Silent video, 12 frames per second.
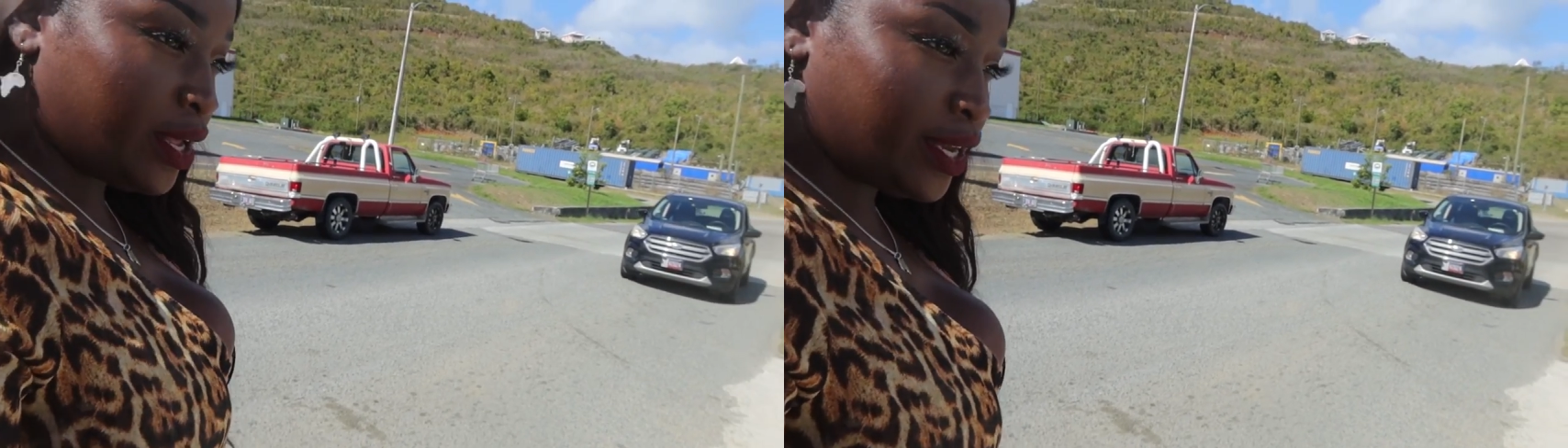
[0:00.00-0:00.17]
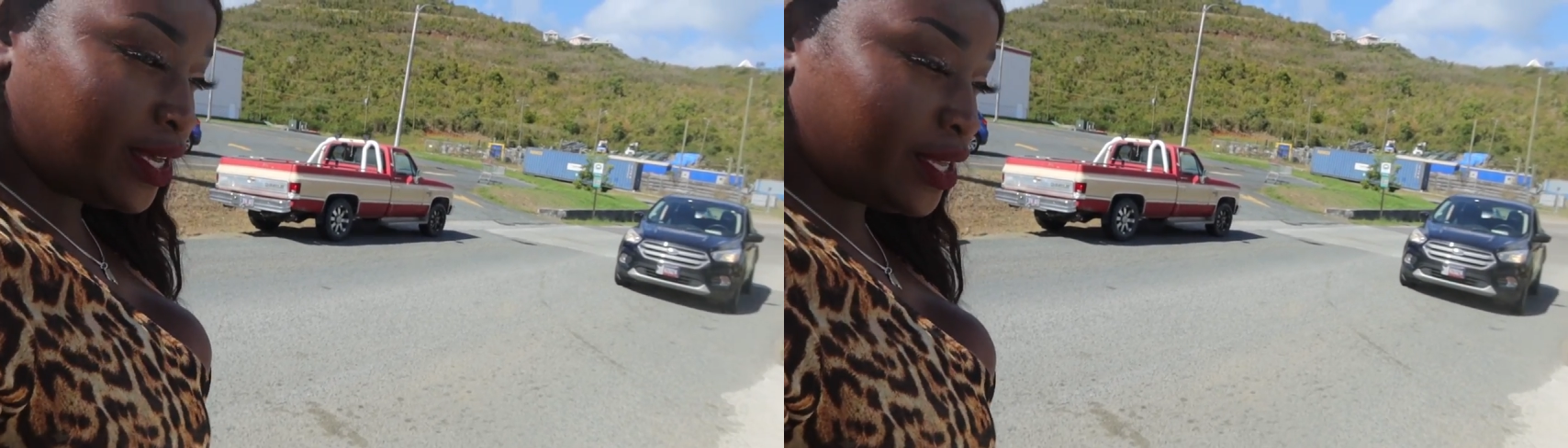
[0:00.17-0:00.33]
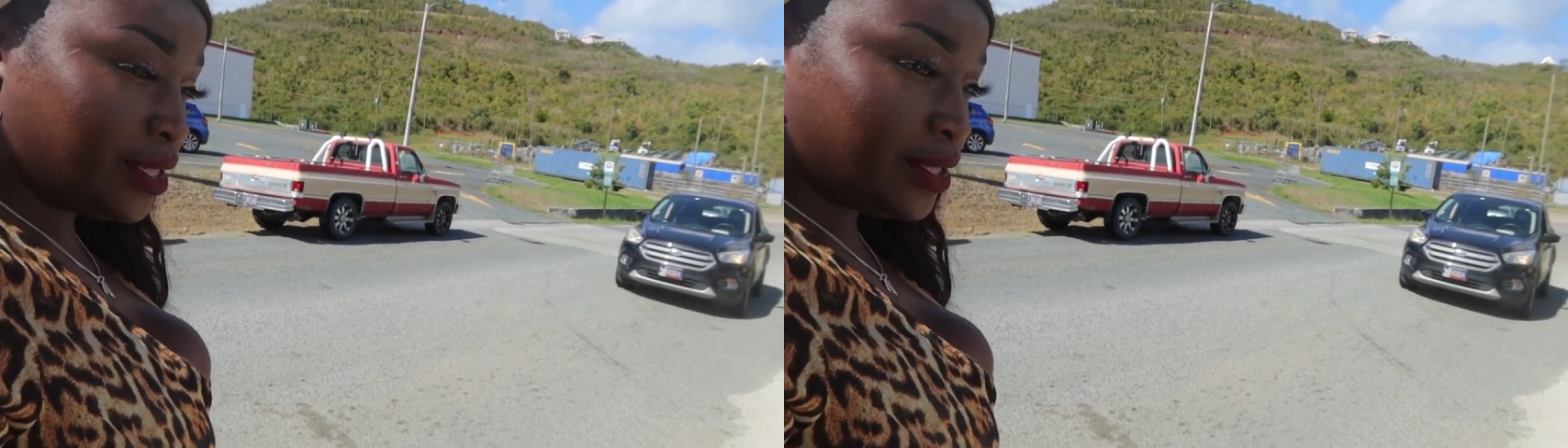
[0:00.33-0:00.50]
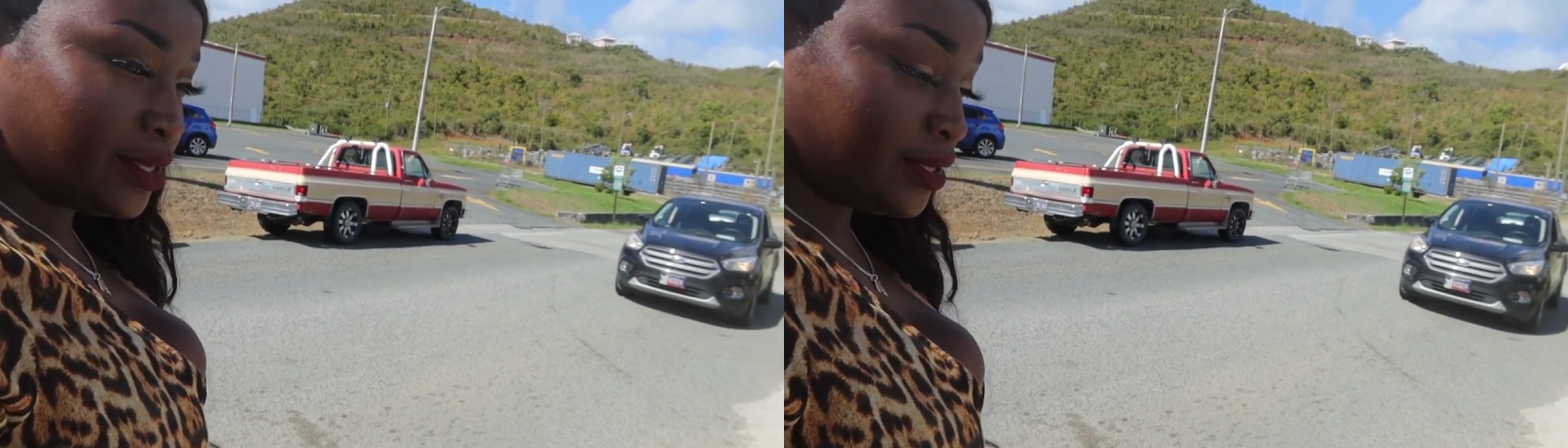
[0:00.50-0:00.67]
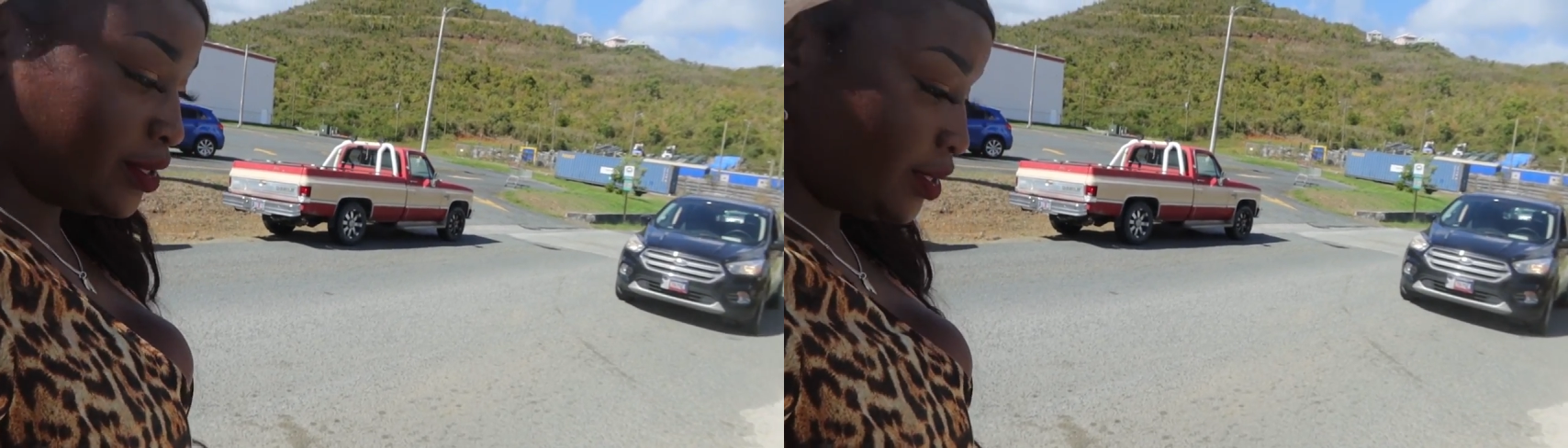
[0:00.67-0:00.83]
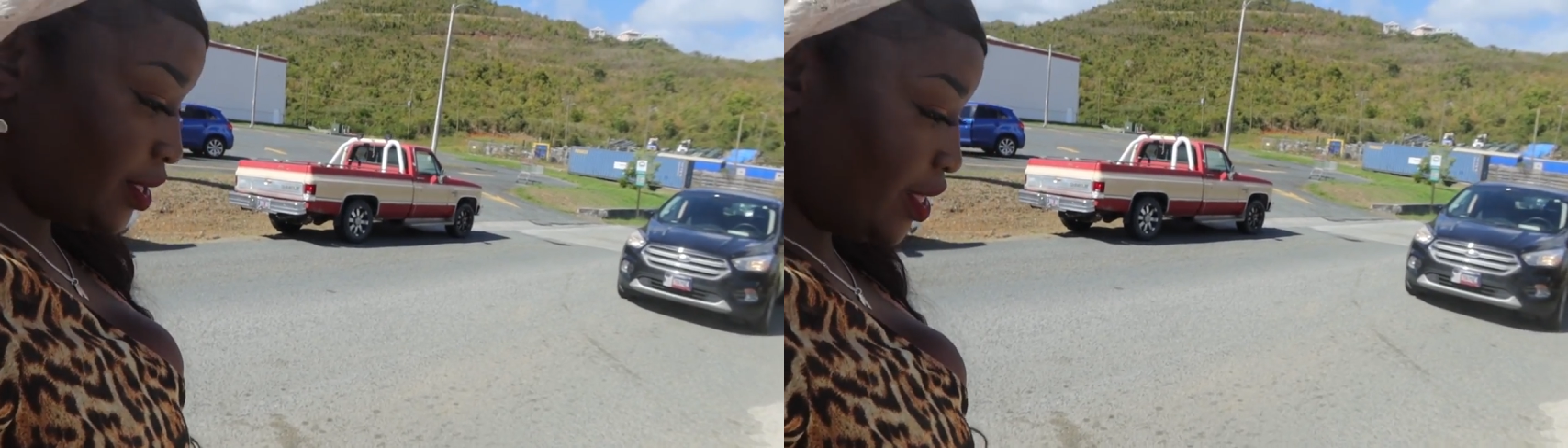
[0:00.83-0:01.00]
gonna
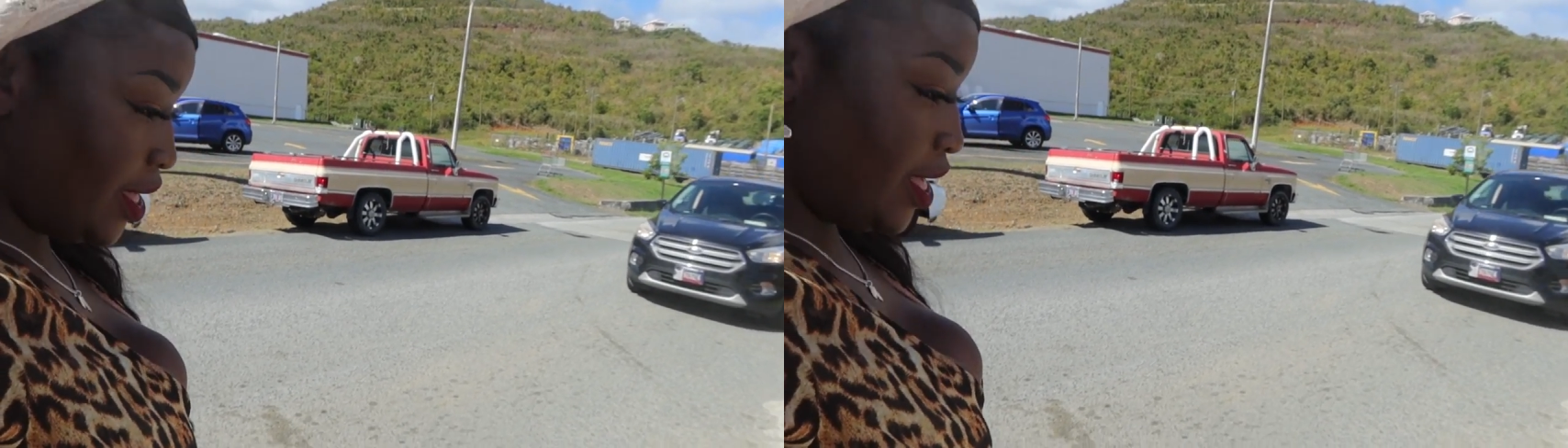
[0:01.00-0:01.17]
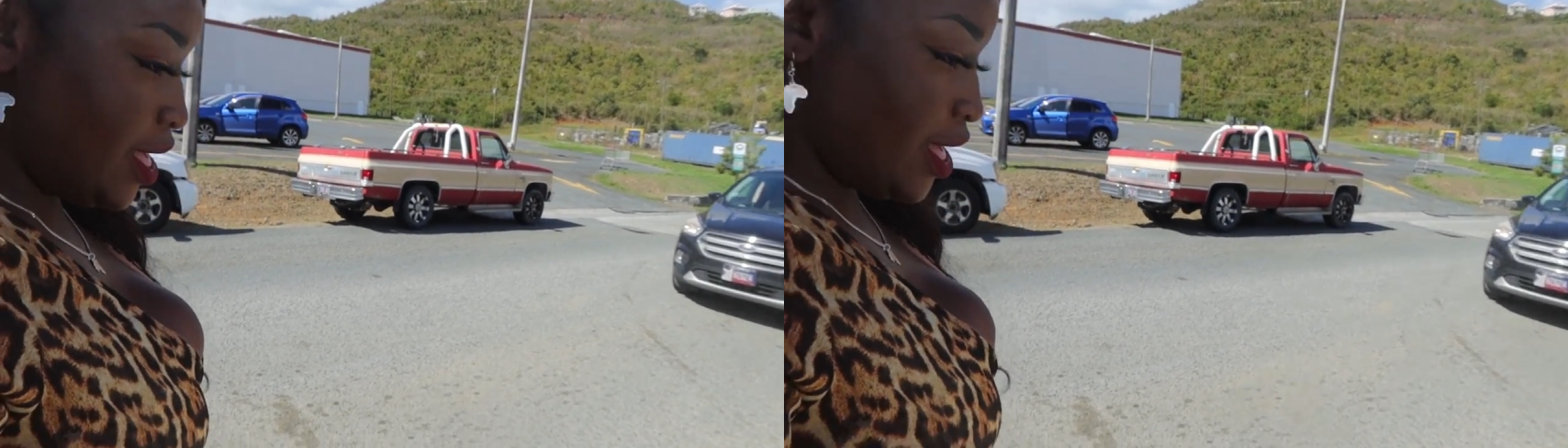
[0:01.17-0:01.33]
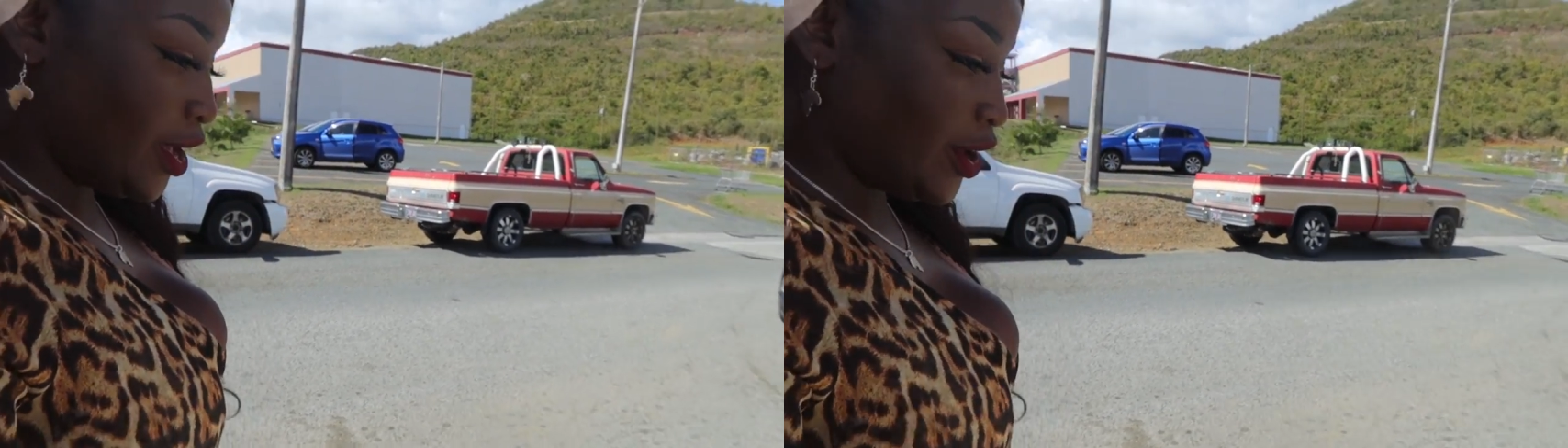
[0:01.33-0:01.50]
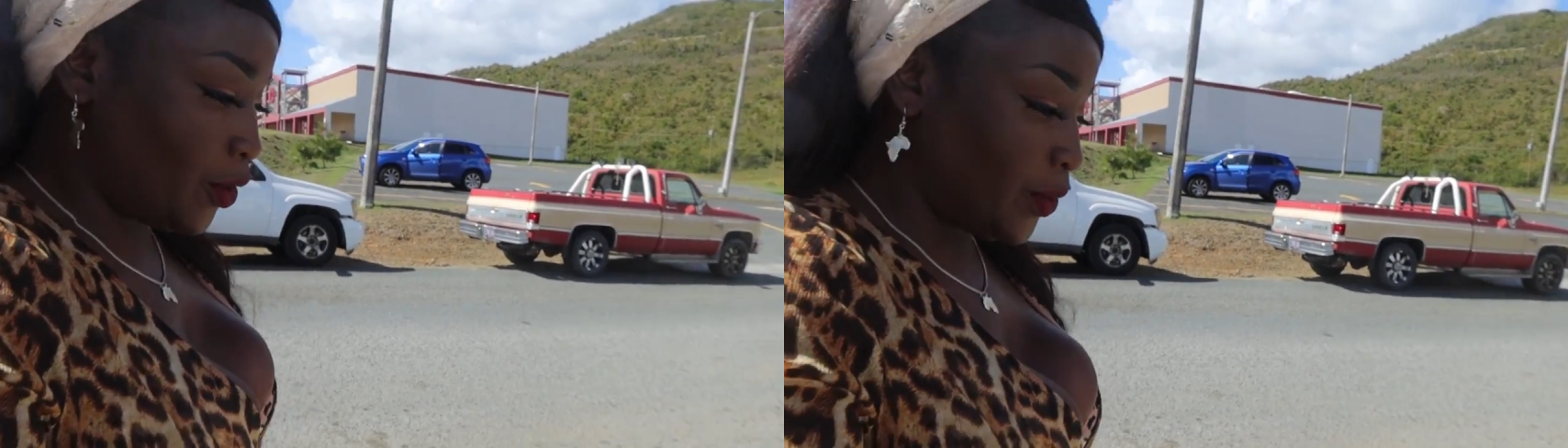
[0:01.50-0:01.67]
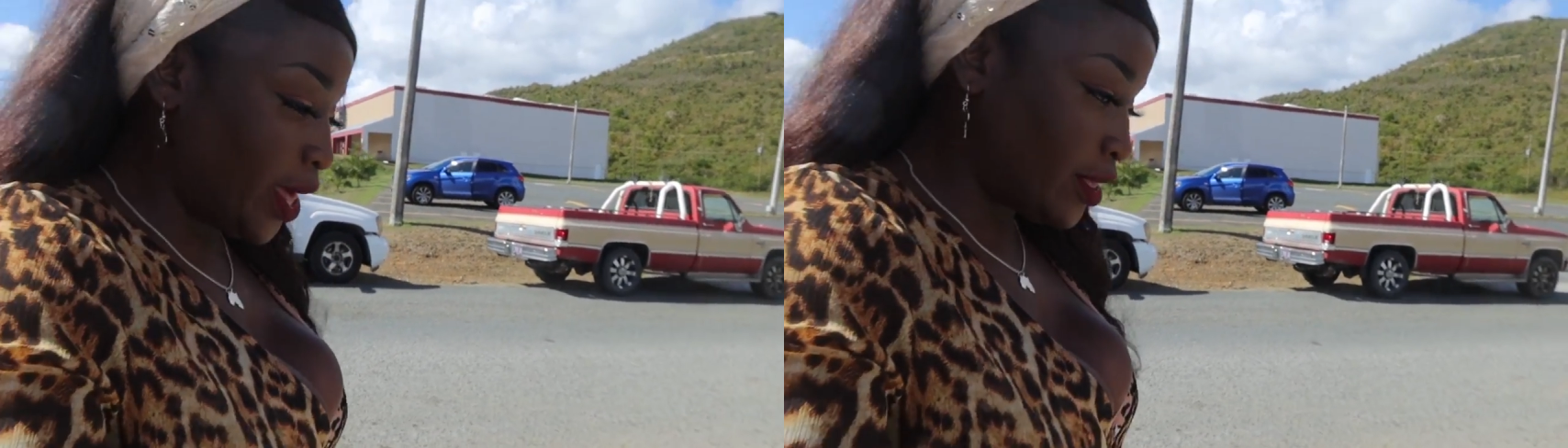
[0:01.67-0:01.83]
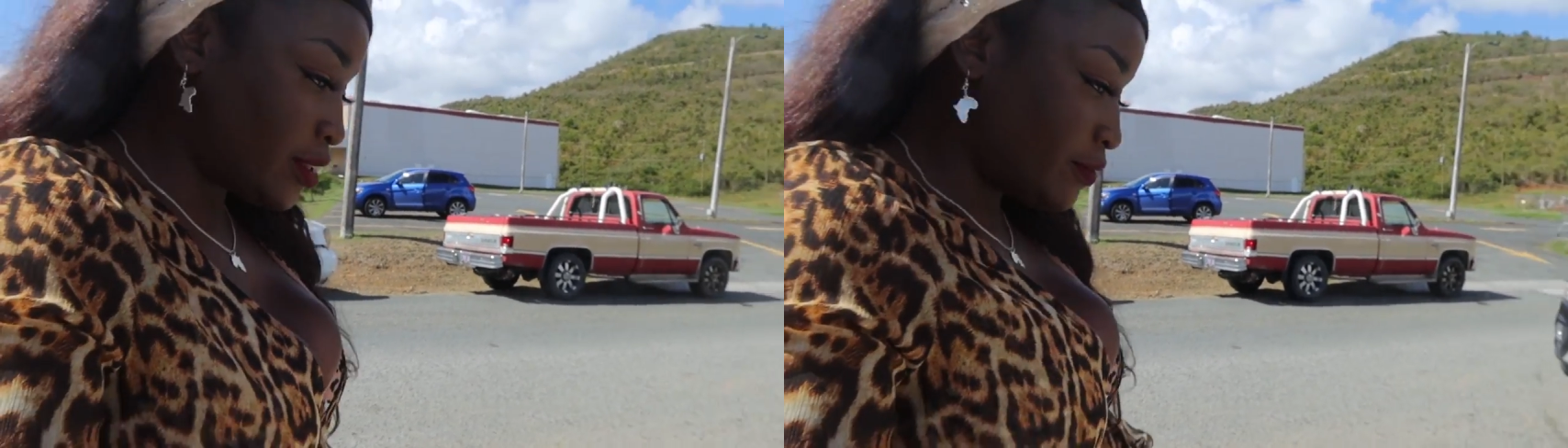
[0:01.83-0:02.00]
go
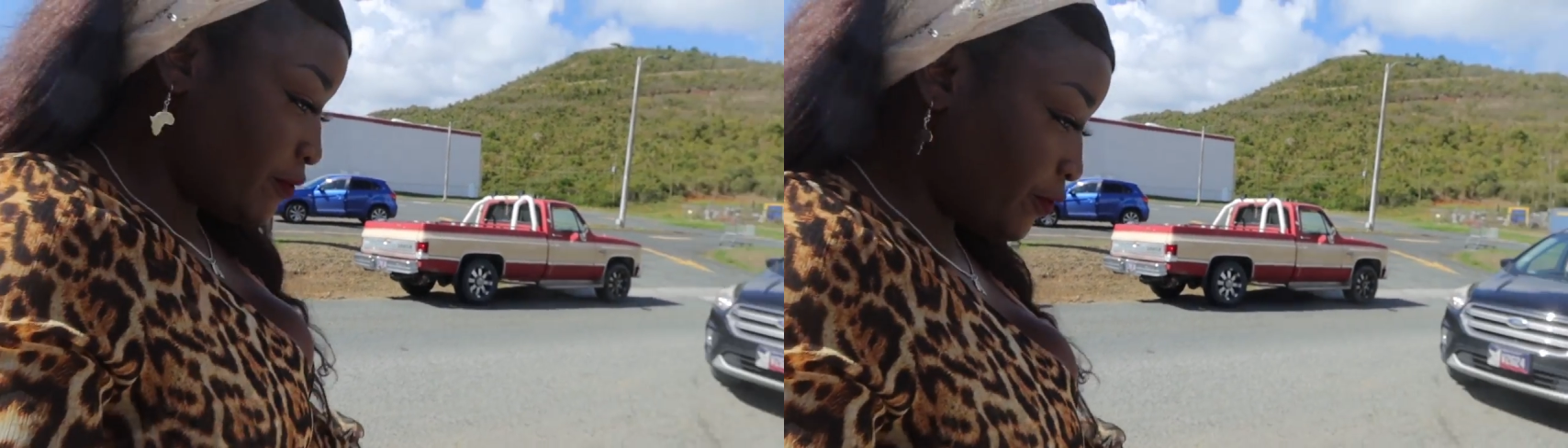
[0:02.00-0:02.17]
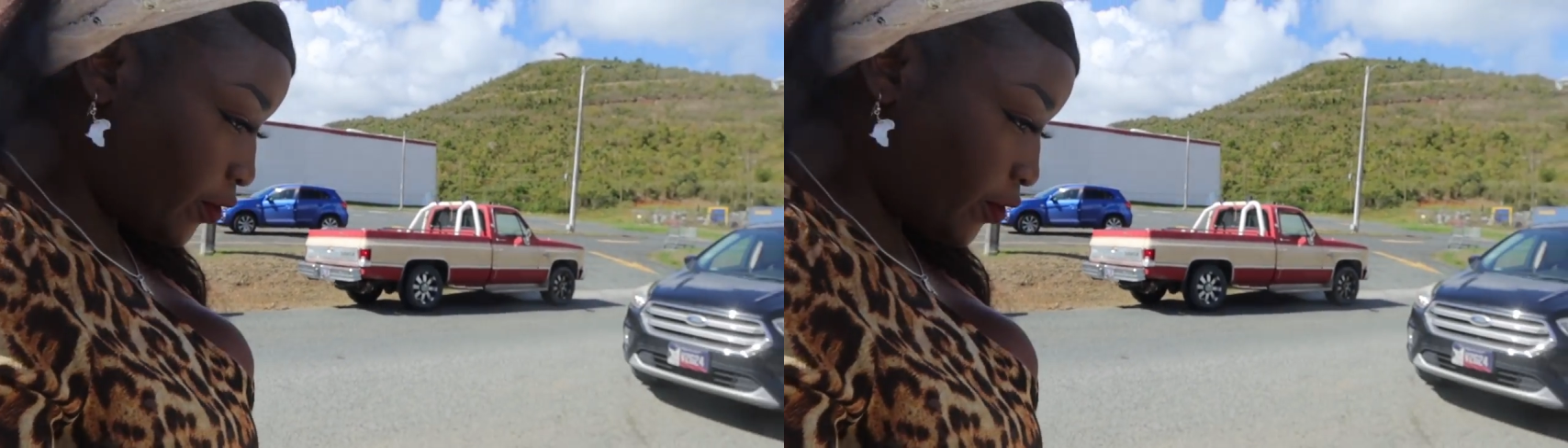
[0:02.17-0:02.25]
get some